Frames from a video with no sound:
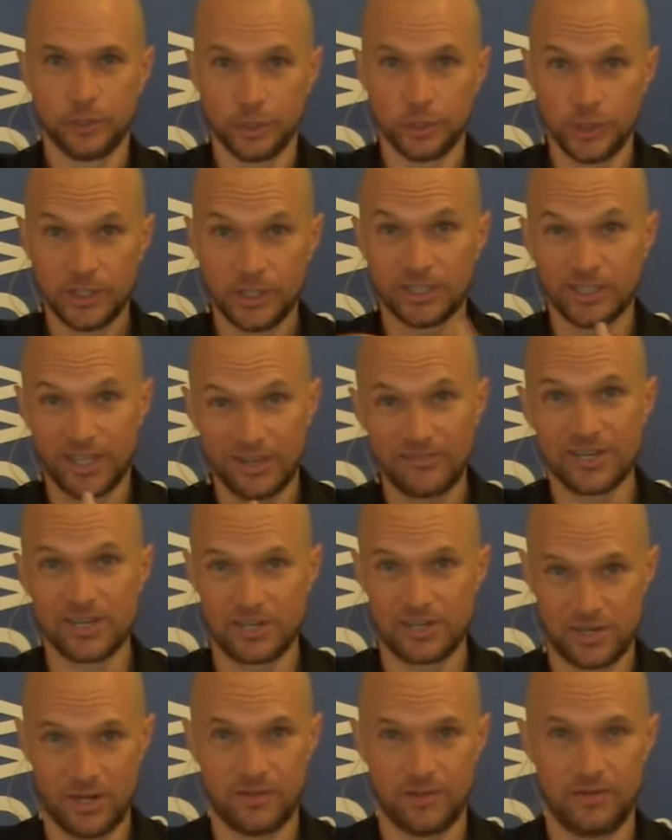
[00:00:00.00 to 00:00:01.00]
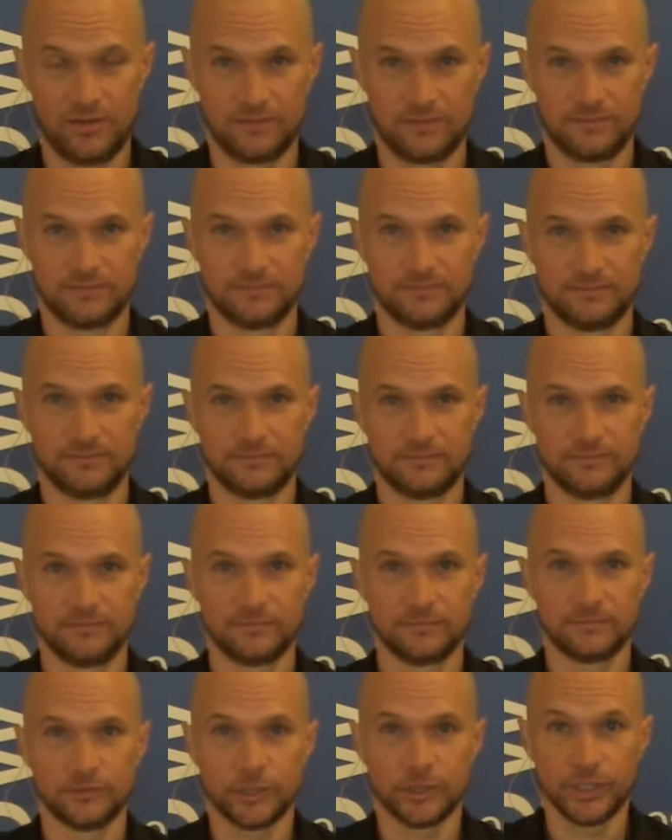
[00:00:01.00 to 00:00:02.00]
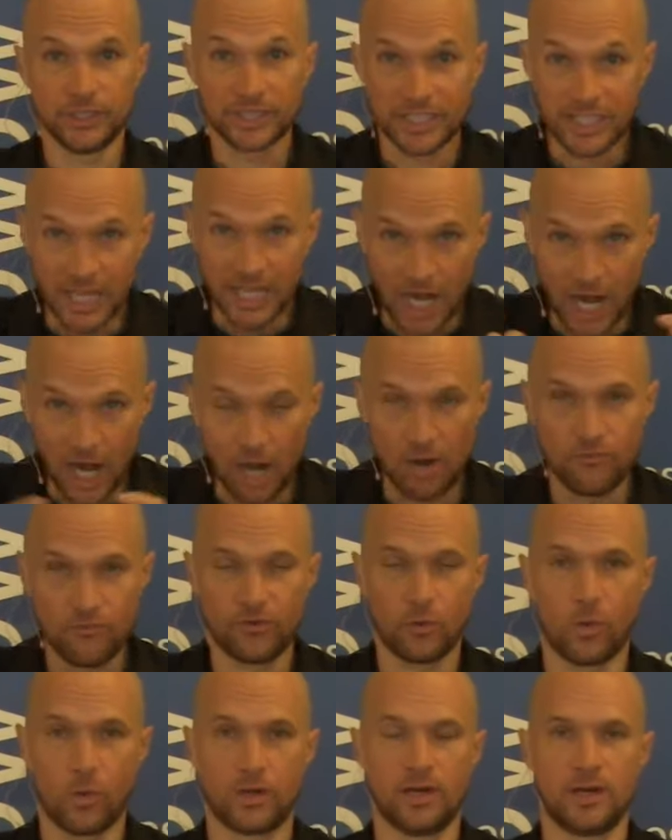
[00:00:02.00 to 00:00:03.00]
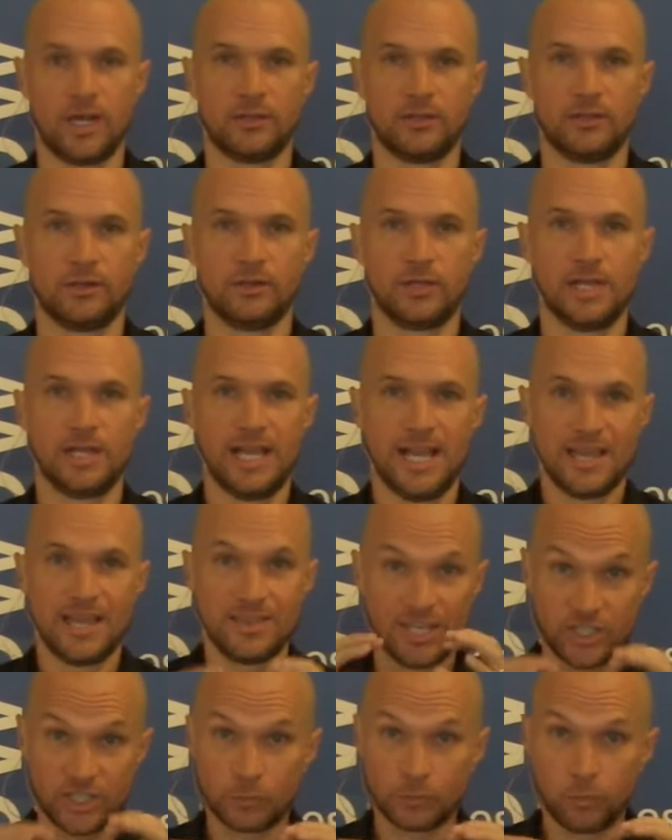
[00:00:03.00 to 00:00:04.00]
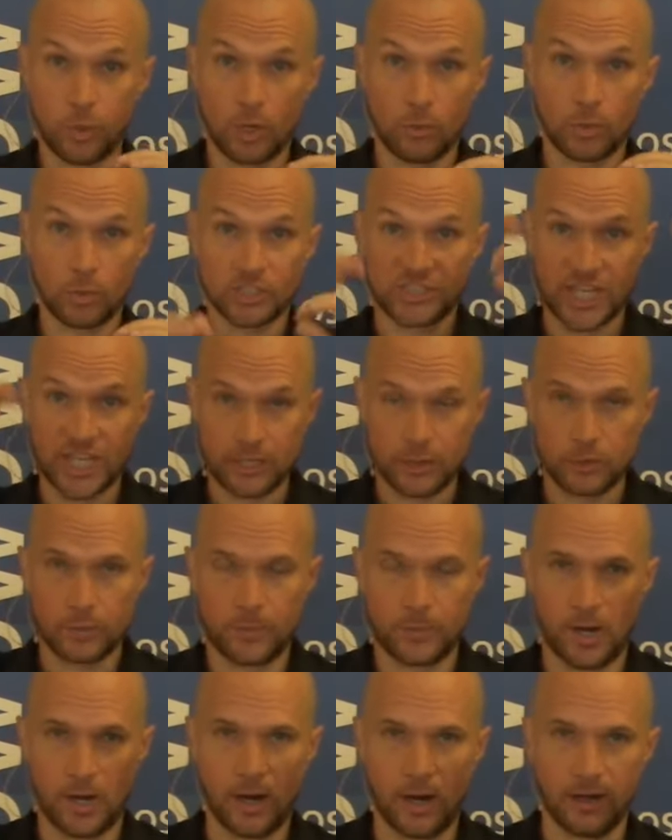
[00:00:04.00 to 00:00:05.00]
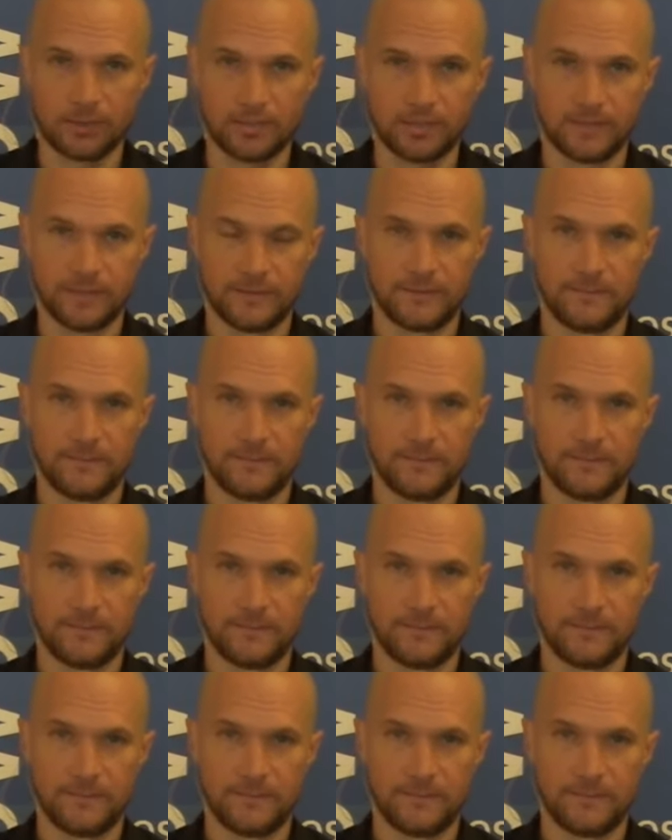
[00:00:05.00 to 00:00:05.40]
you need to love each other. You need to care for one another. This is what will set you apart.